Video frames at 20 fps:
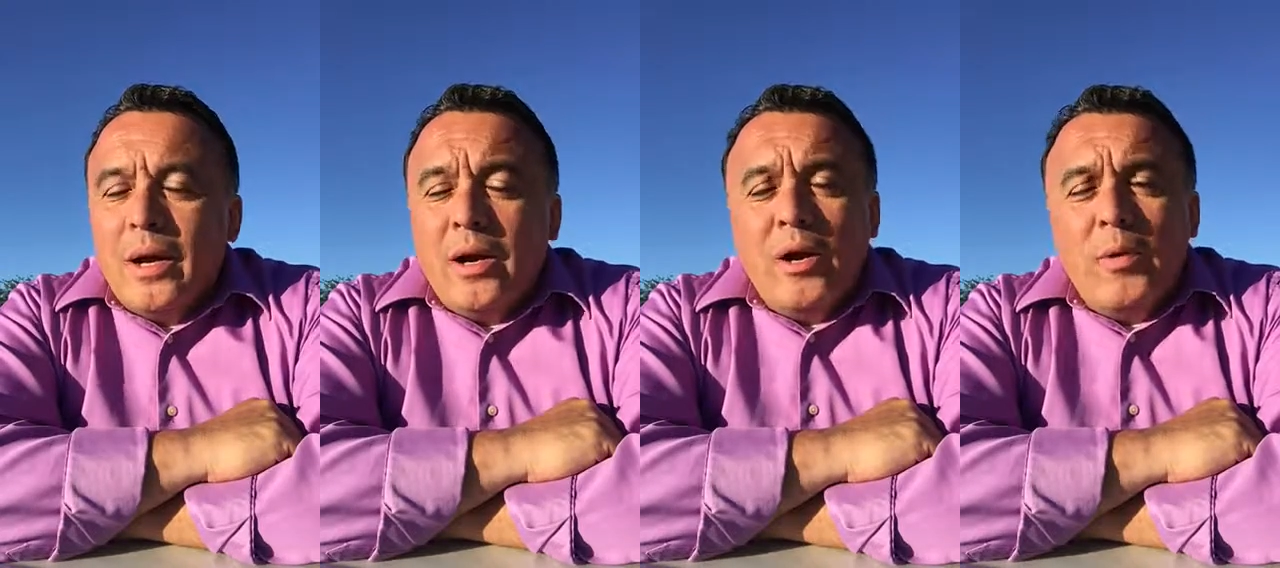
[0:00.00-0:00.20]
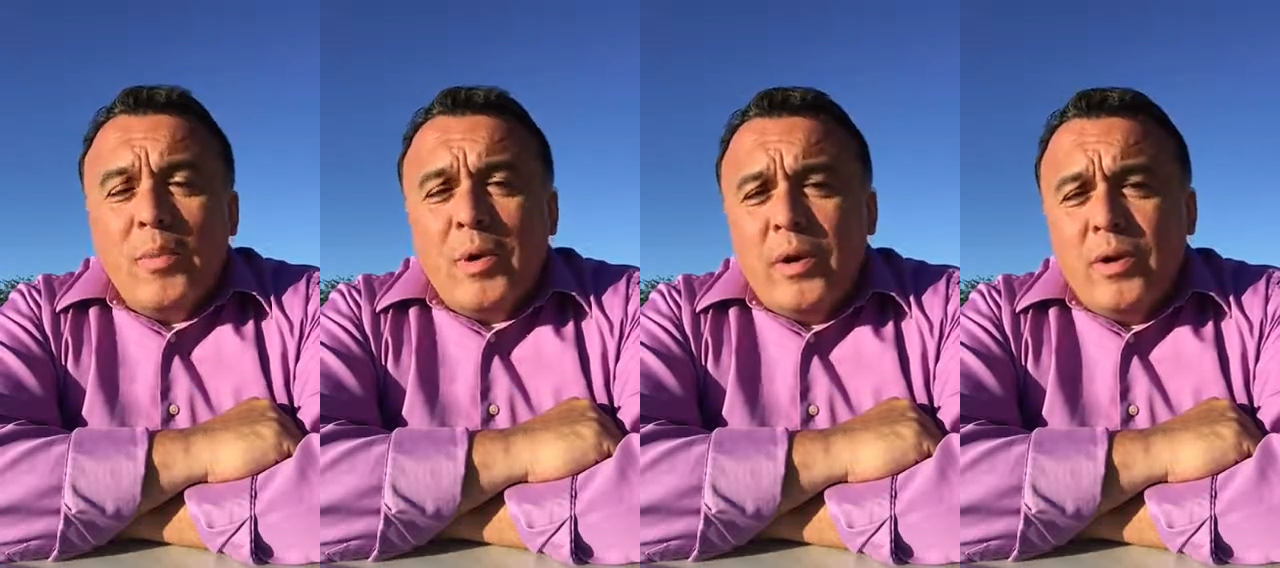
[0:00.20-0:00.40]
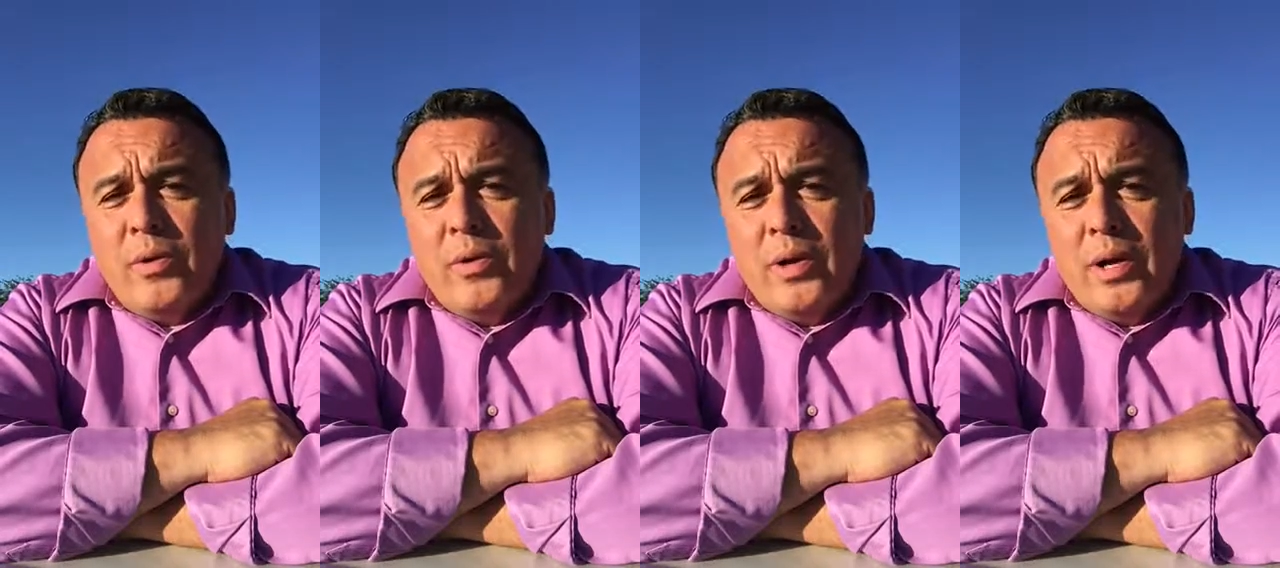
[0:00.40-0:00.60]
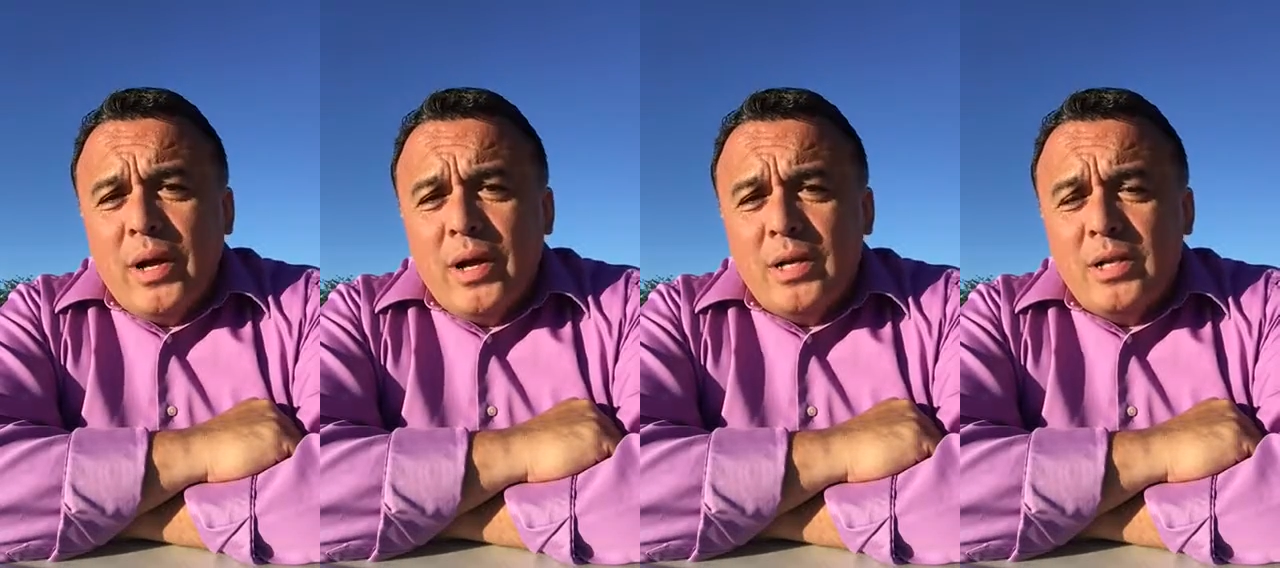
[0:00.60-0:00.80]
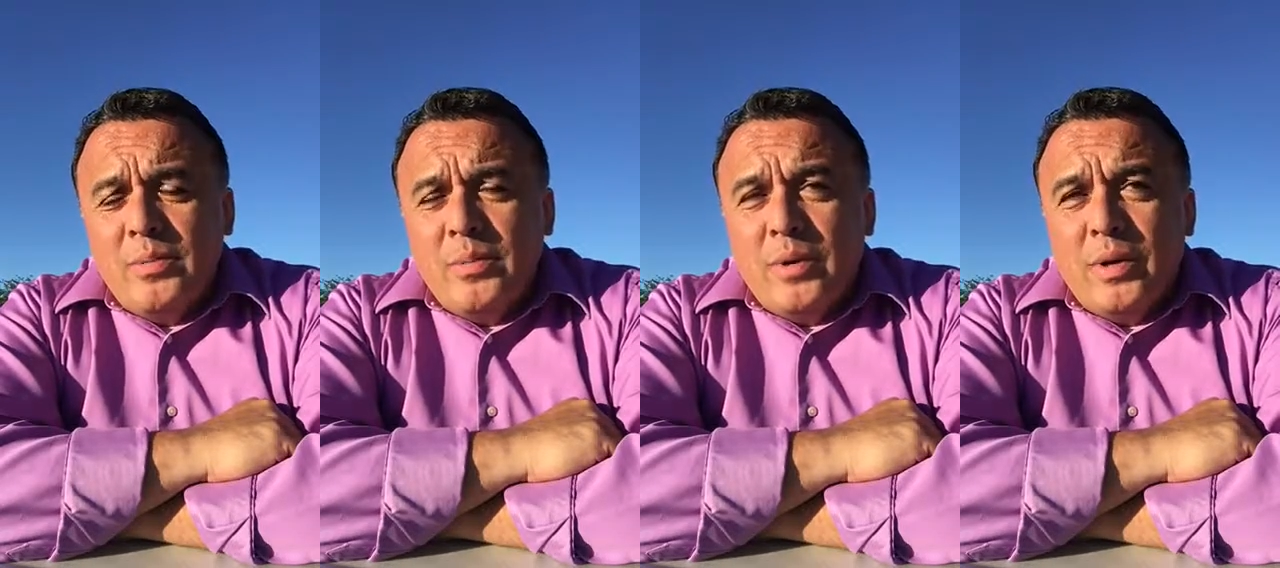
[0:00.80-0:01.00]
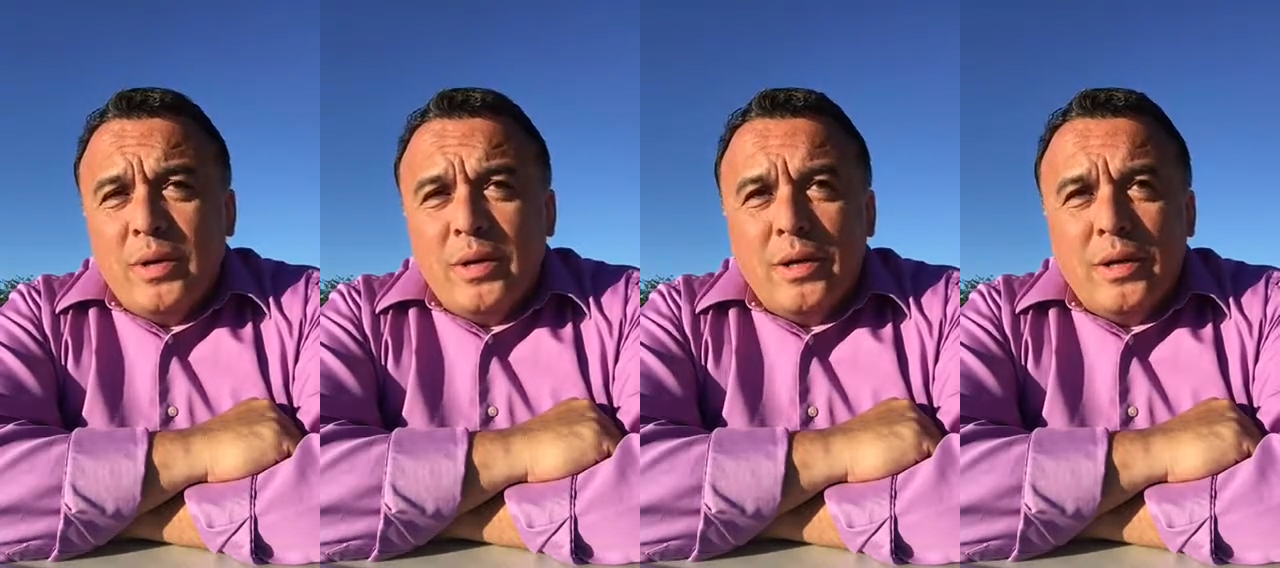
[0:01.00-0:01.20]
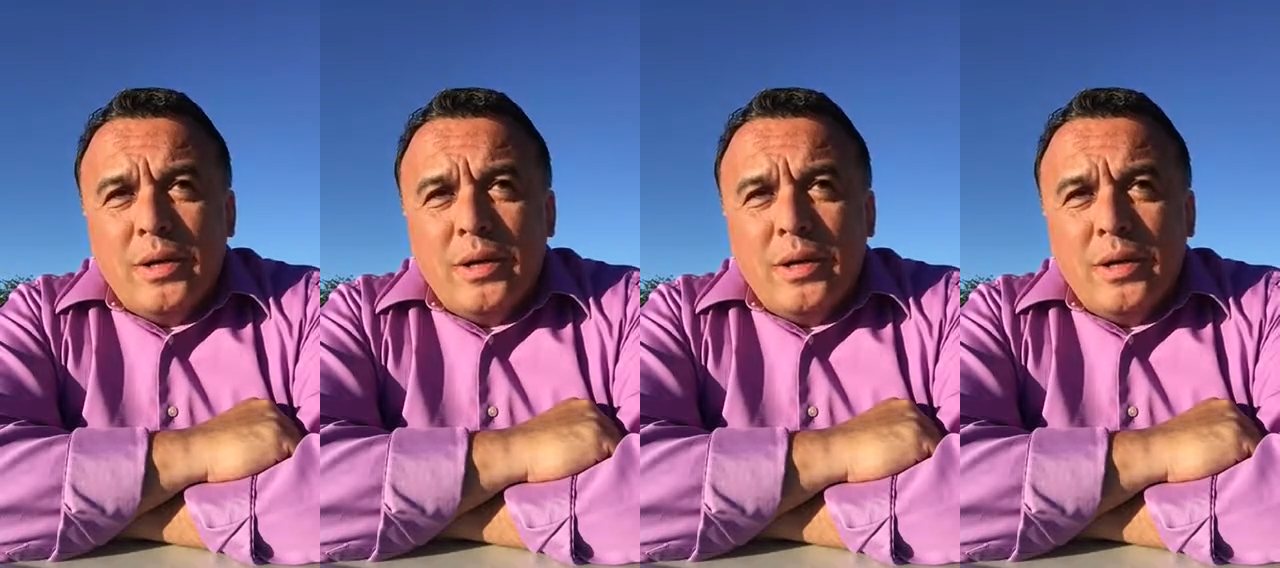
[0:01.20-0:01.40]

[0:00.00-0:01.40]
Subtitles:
don't know about you guys, but